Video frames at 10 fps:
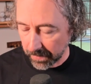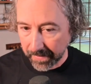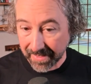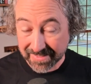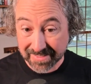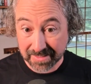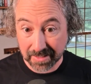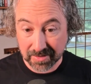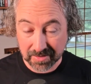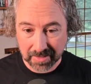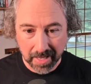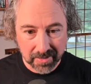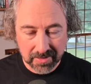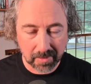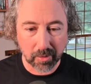it's it's kind
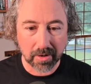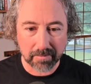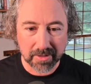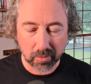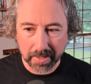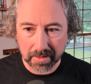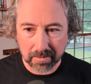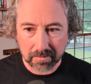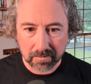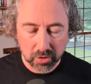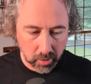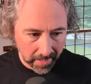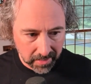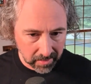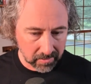of somewhere in between
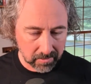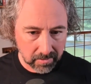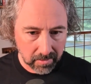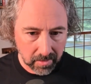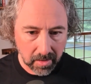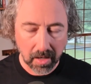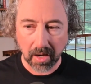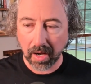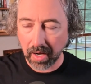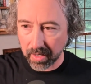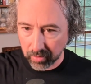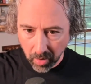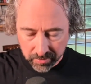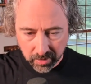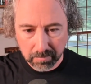trading and
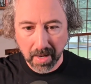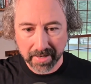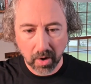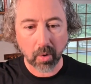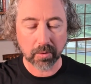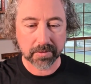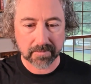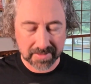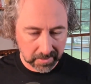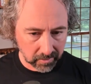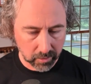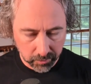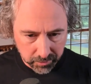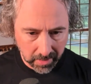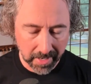long term buy and hold.
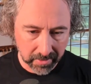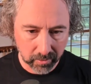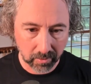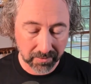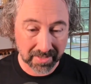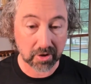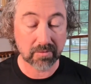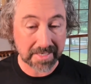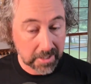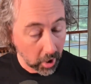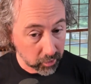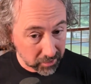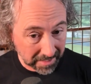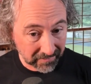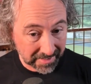Cyclicals are kind of their own thing. You need to
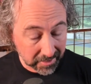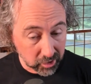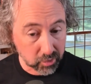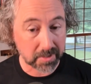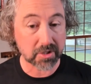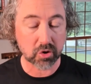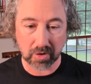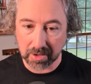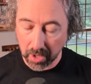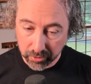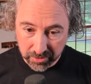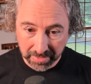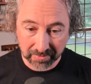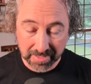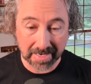understand the industries, you need to
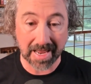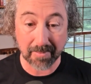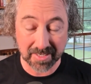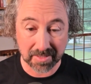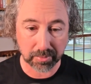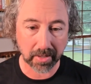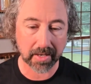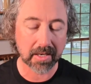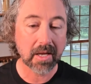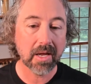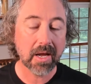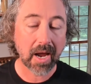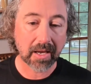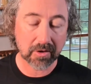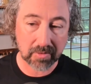understand the dynamics at play,
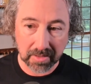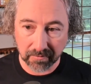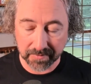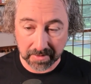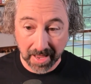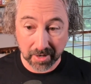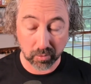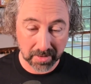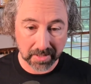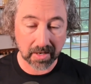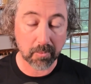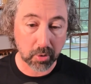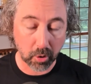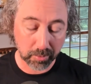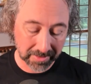and you need to figure out how to really
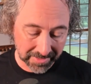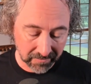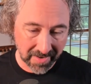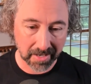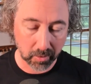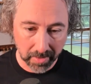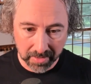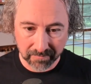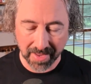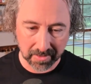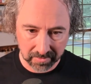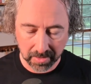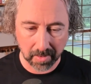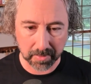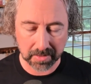appropriately evaluate and value the
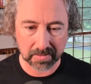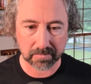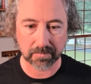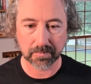companies.